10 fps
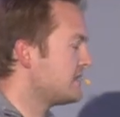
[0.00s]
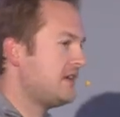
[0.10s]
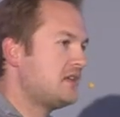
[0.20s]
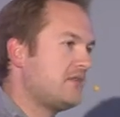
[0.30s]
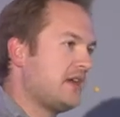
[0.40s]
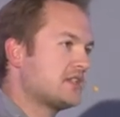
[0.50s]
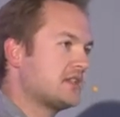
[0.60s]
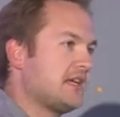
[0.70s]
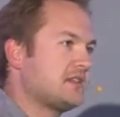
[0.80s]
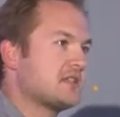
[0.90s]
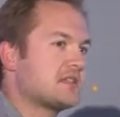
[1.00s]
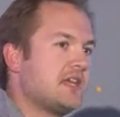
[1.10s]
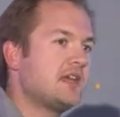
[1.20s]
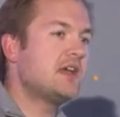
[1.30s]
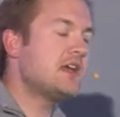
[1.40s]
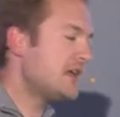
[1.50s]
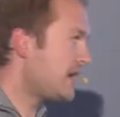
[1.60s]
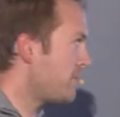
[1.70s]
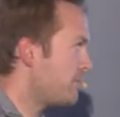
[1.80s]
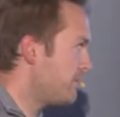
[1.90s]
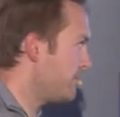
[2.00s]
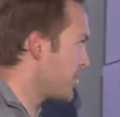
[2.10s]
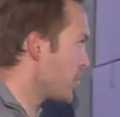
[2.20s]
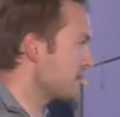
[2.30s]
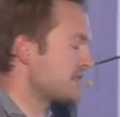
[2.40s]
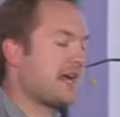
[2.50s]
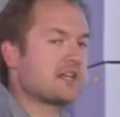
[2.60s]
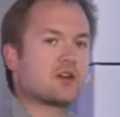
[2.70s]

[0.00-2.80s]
innovation like this. They thermostats are